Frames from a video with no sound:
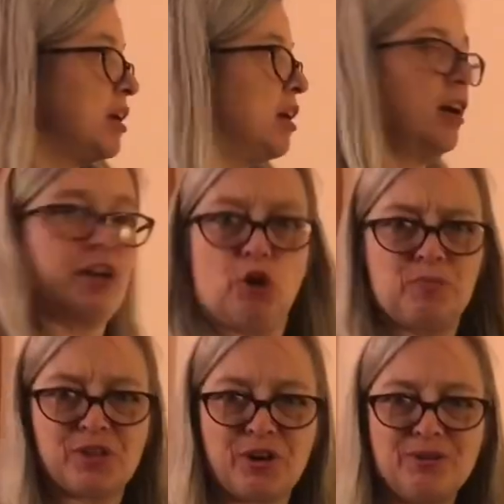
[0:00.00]
I hope
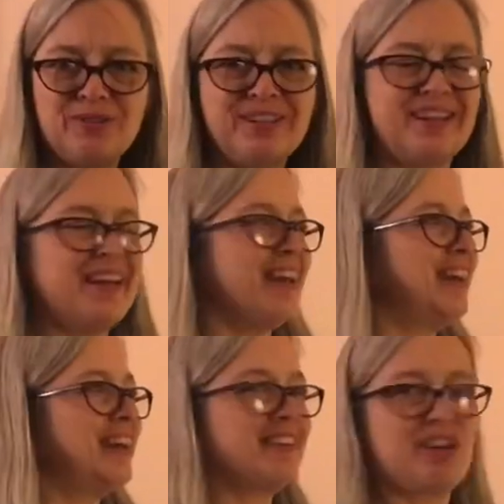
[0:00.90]
so.
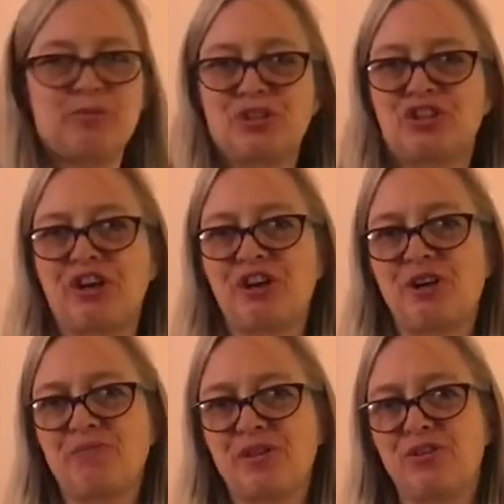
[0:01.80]
And I'll be sharing
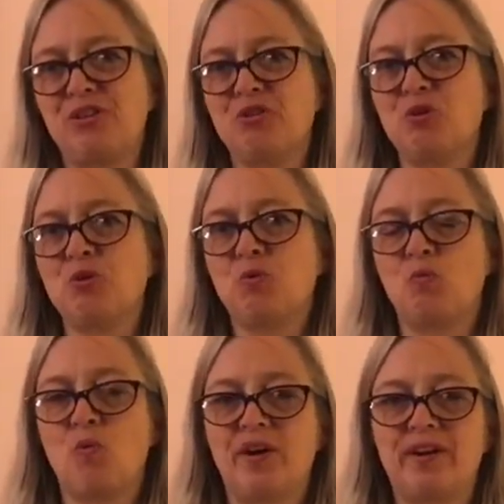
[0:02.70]
with you
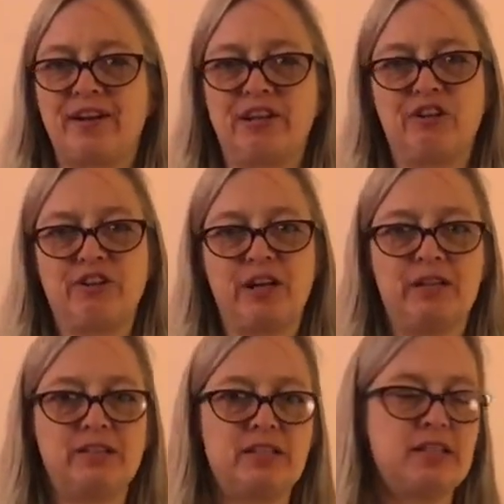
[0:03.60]
one I
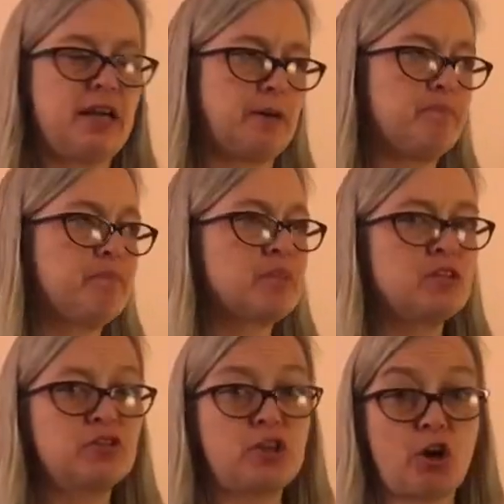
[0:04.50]
created today.
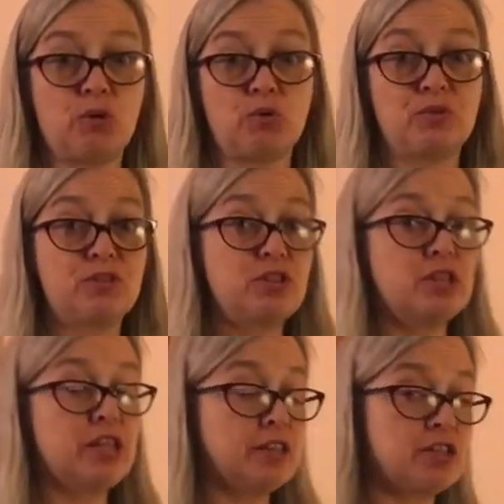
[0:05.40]
So to
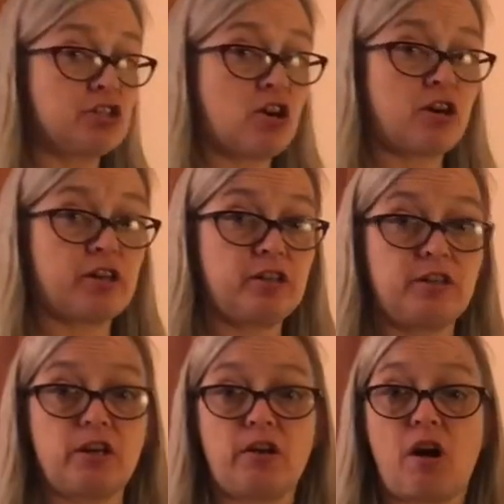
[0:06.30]
get started,
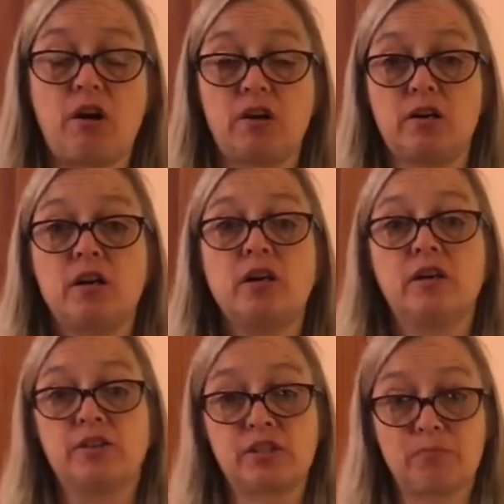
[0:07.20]
there are
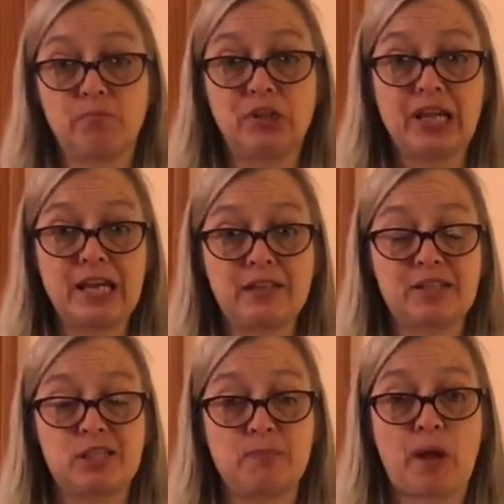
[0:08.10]
some blank
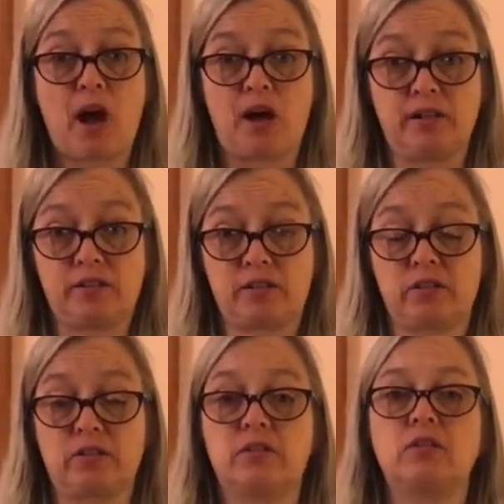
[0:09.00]
spots
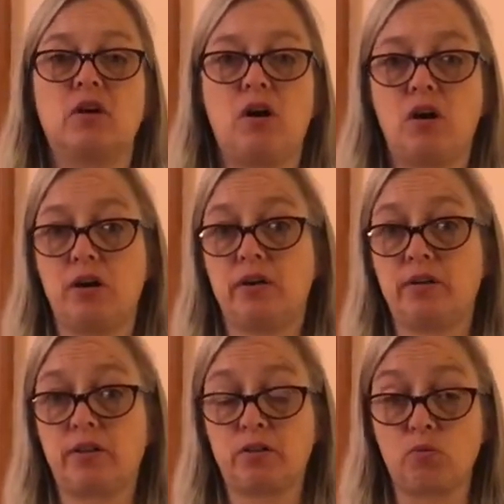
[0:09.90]
on
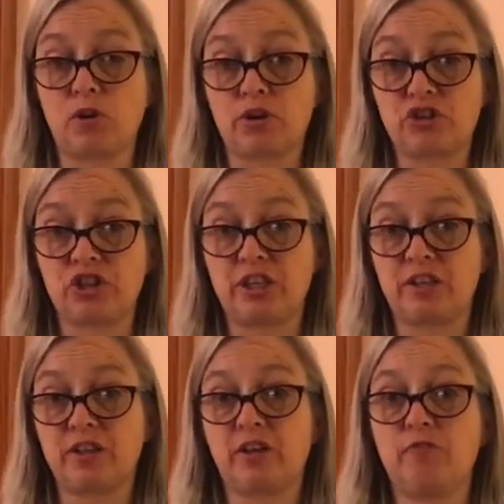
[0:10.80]
the worksheet
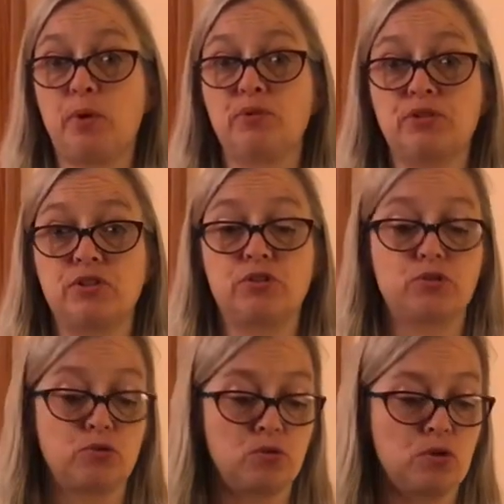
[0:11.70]
that I've posted to
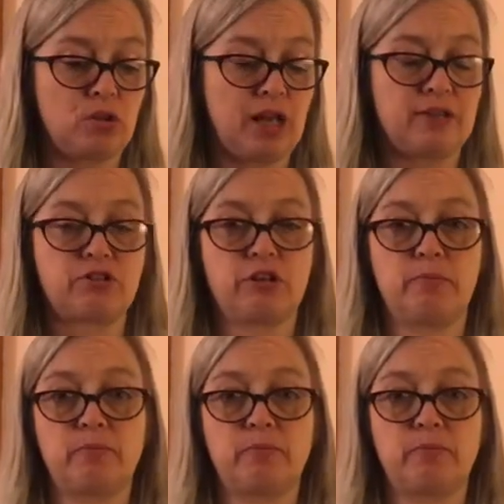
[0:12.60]
Google Classroom.